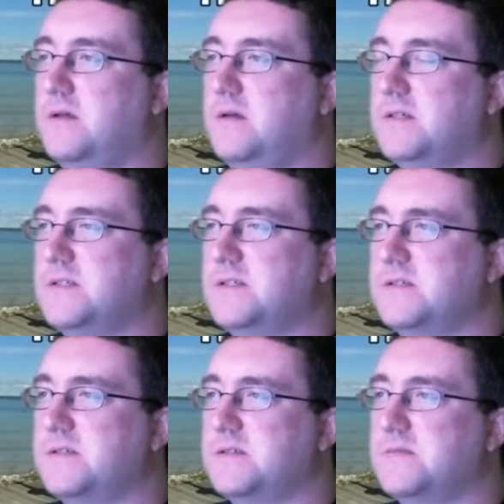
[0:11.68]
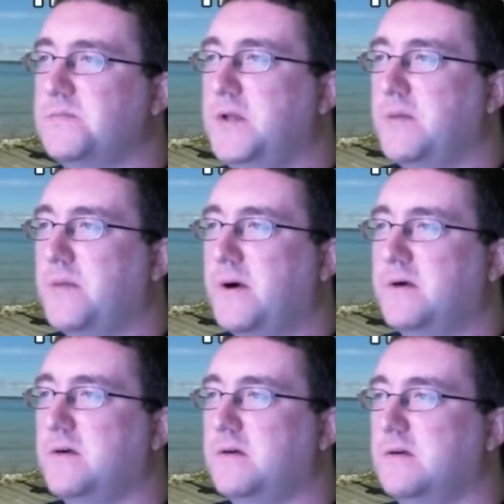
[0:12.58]
Now, this is Peter
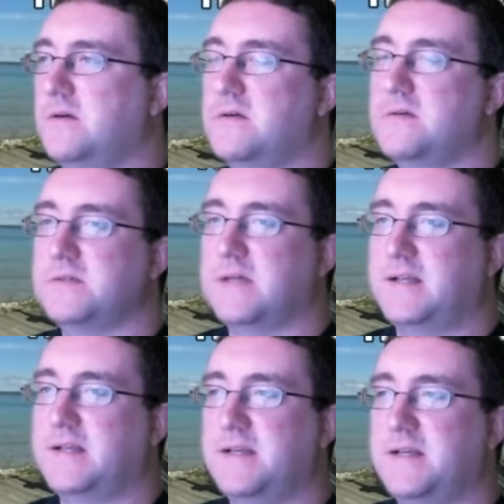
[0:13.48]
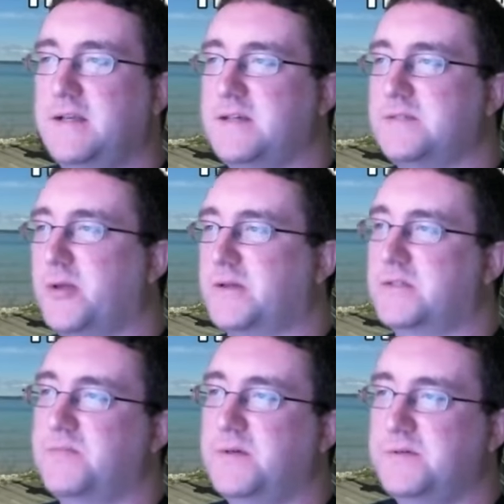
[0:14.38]
Parker's identity has been
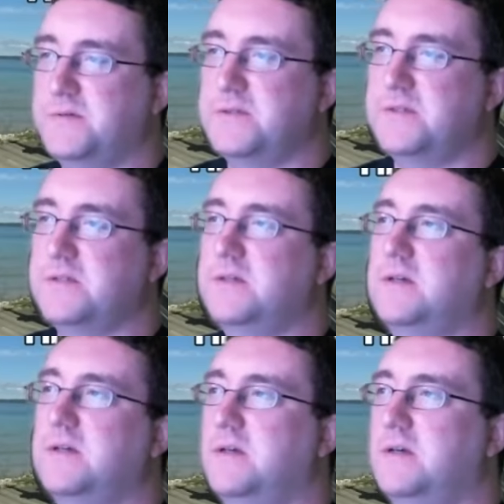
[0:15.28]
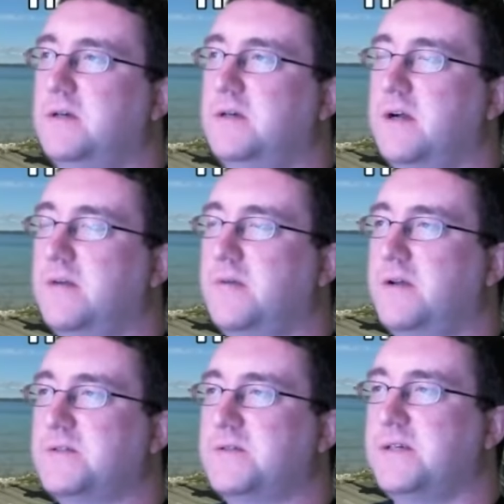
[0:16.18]
exposed. Everybody
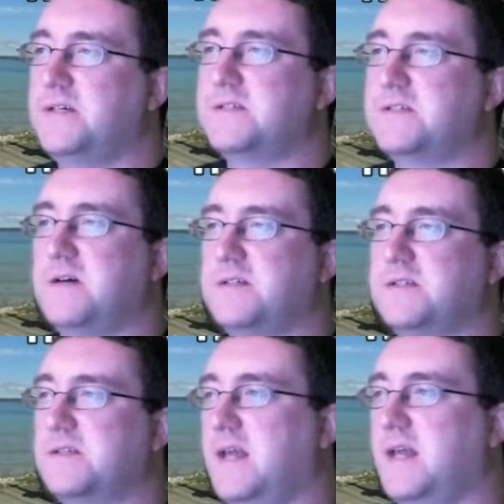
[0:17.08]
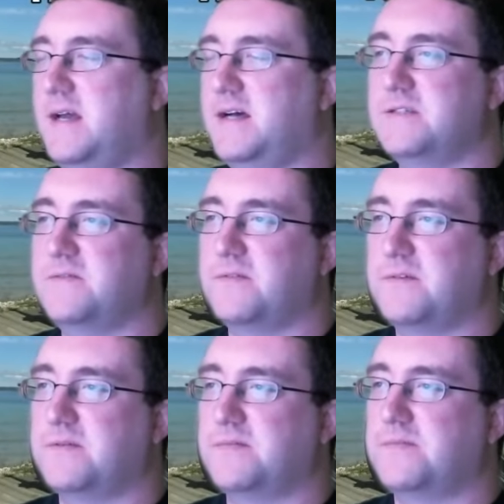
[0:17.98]
knows who he is, causes chaos
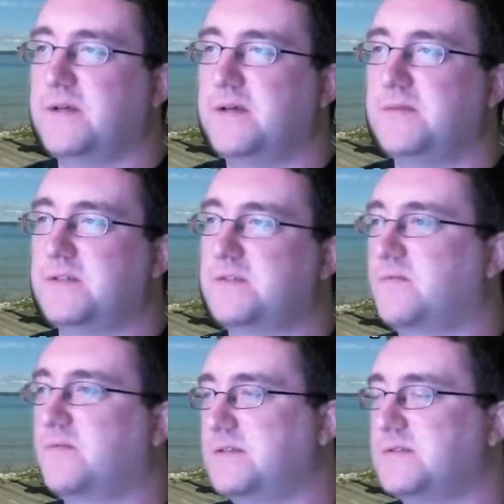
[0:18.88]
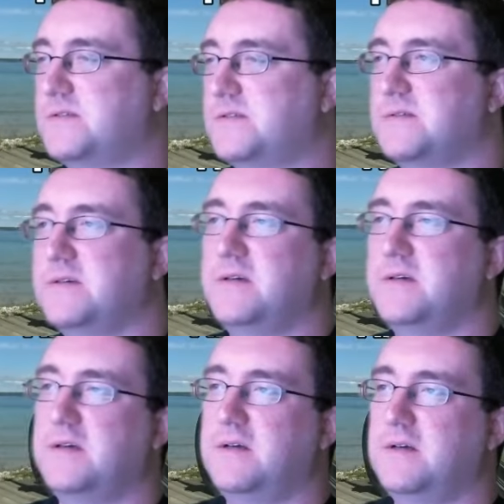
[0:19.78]
for him and his friends
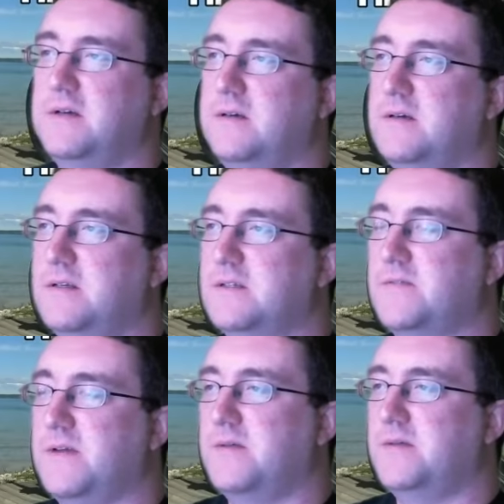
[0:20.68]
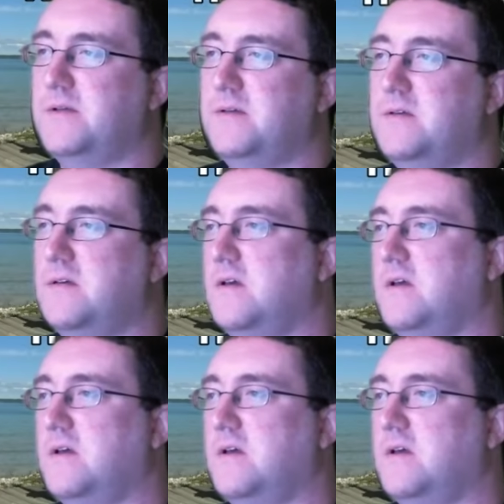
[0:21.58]
and his family.